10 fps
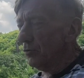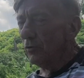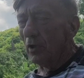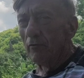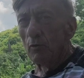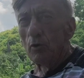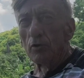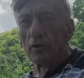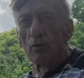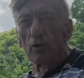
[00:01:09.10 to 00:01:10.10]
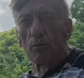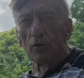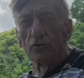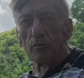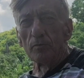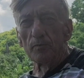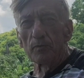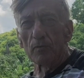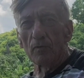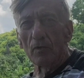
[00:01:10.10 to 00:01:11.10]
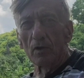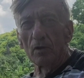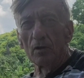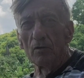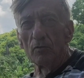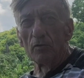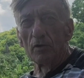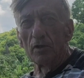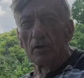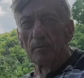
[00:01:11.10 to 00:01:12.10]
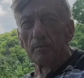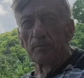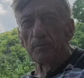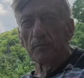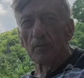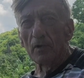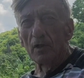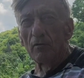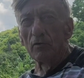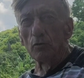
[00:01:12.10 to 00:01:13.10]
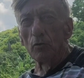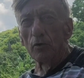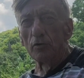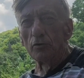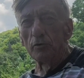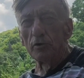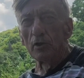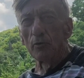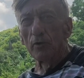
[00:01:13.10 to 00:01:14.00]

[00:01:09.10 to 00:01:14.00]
we'll have a walk down the bottom and have a look what they're doing down